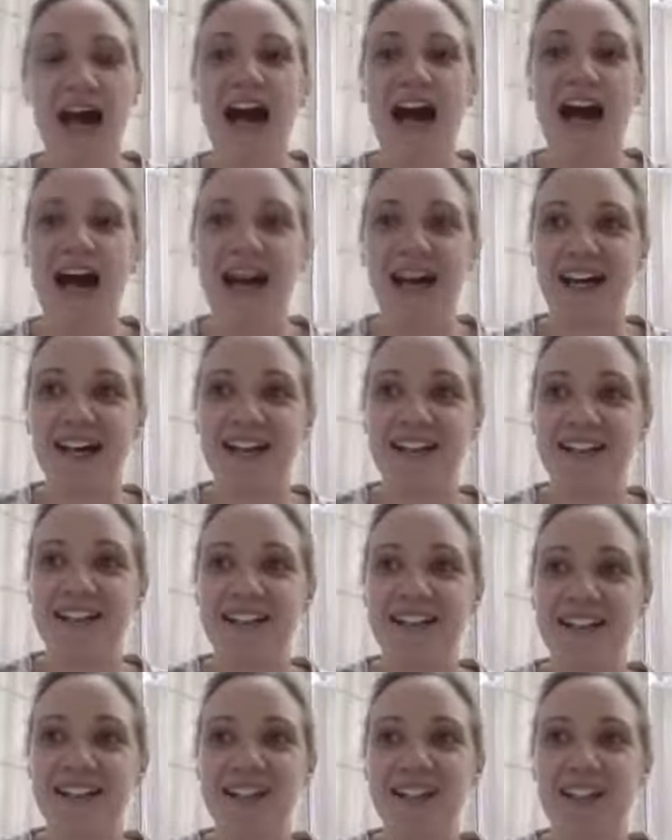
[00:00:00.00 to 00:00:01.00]

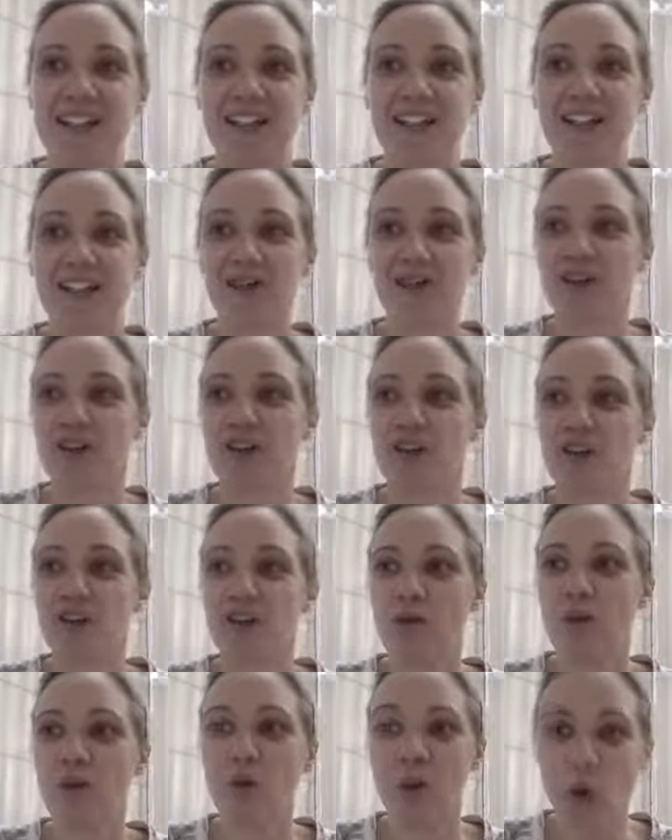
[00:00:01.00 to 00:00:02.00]
and
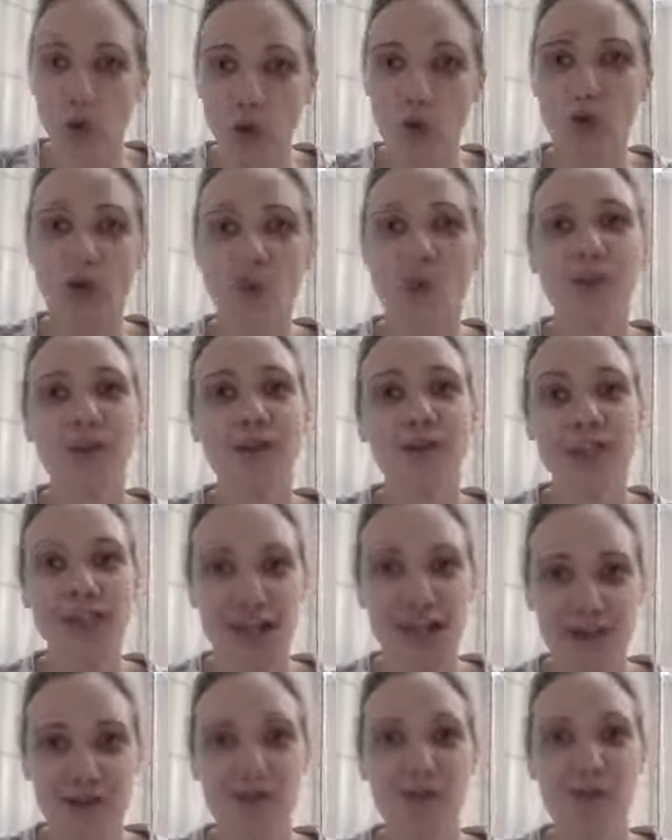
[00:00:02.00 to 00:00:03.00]
almost
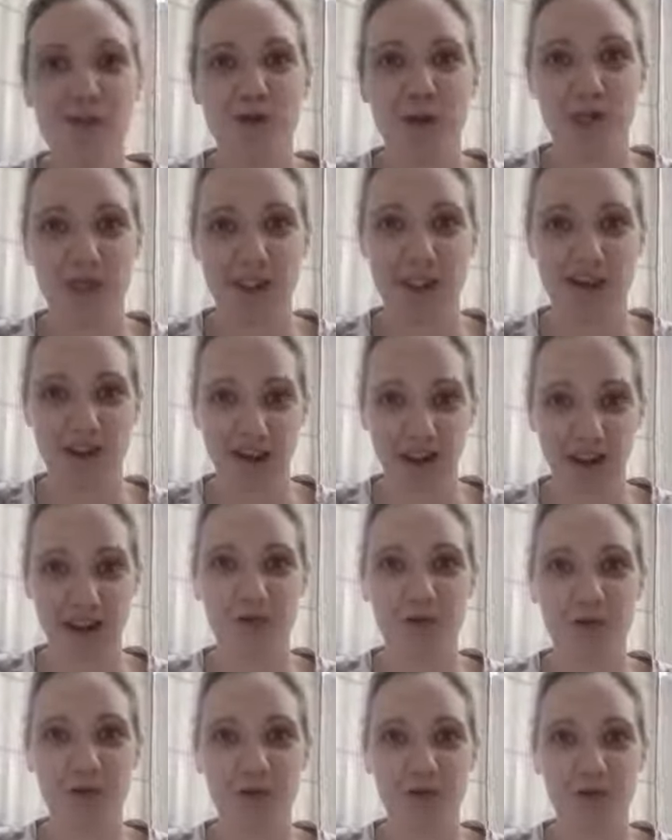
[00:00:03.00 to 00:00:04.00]
everybody that I
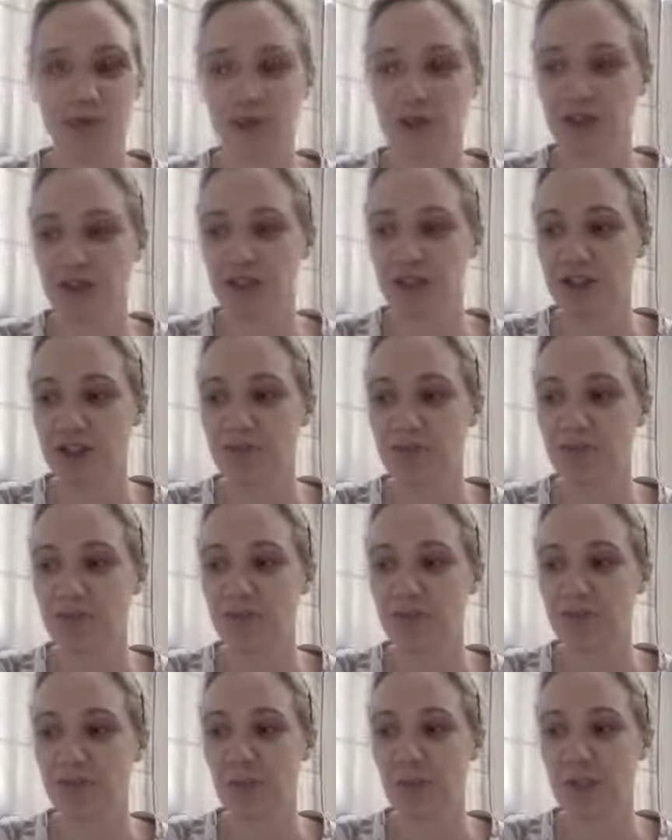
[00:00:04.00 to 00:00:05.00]
saw
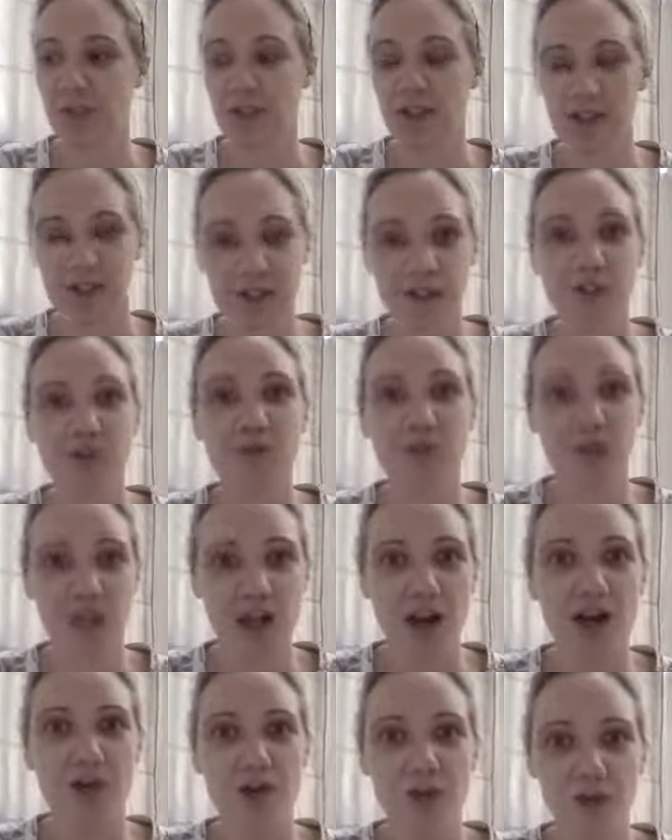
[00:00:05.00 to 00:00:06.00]
assumed that
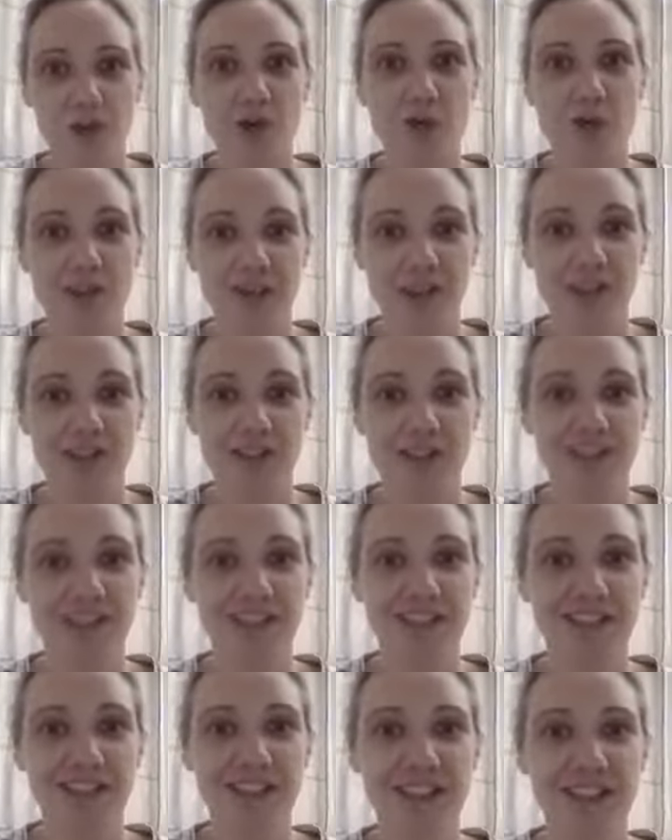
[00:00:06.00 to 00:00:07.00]
I was traumatized.
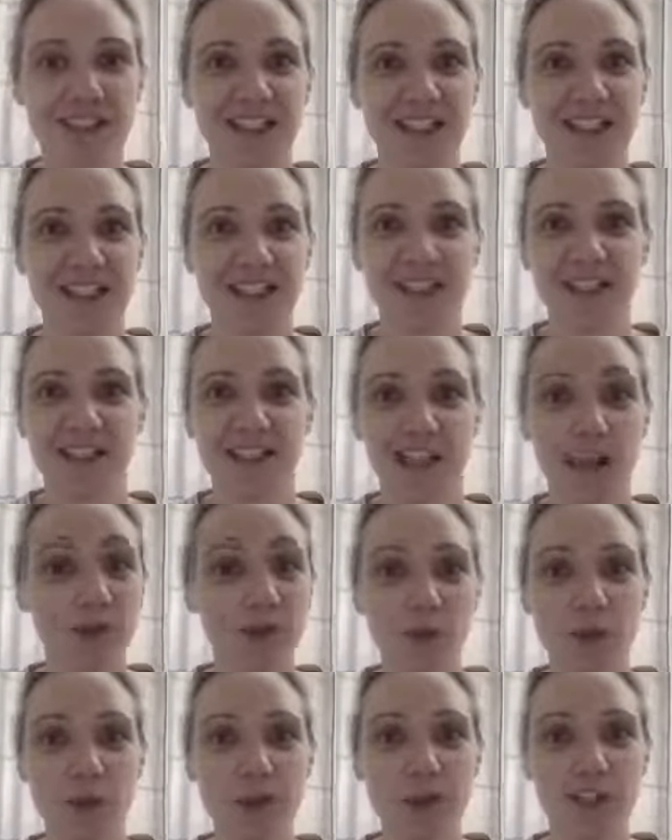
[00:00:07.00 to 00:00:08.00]

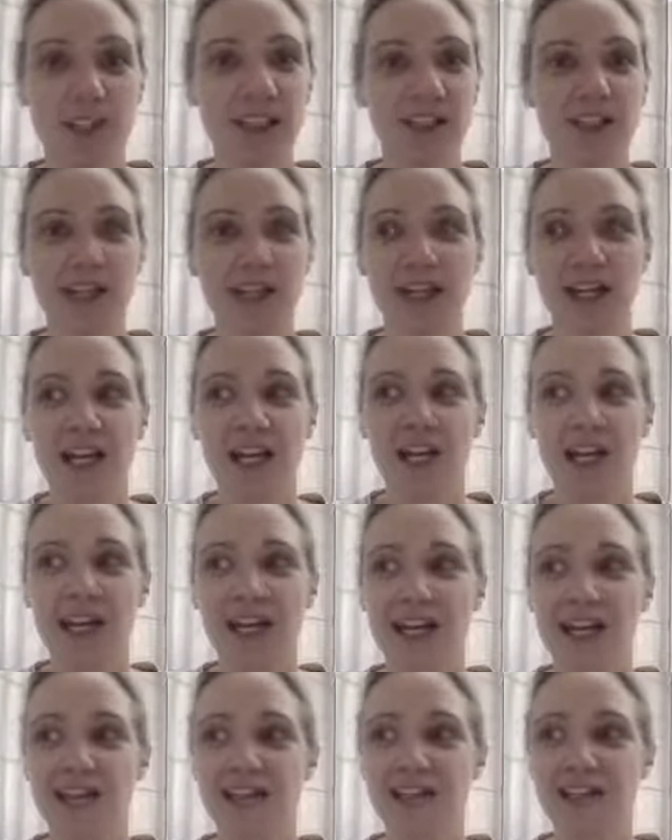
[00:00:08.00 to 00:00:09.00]
Everybody,
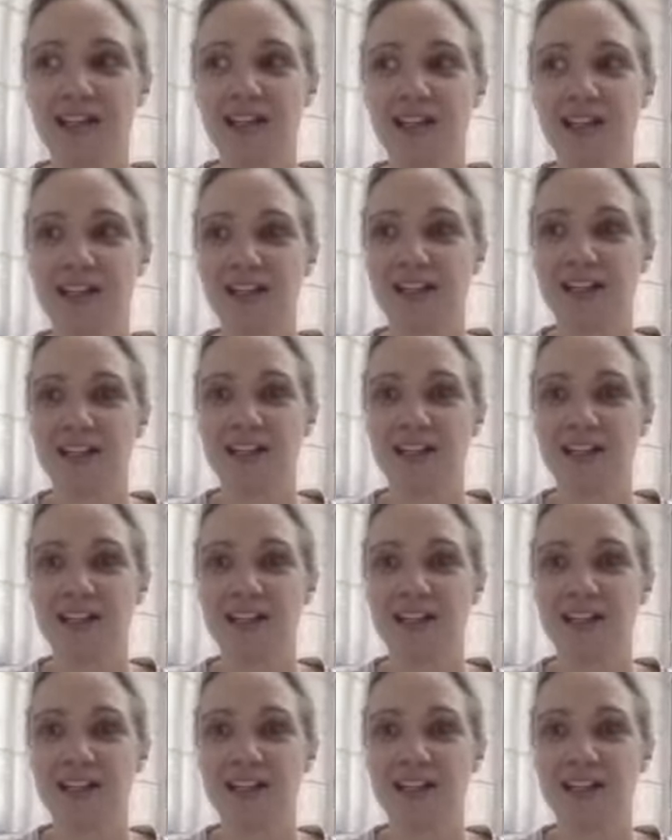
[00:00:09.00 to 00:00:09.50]
and I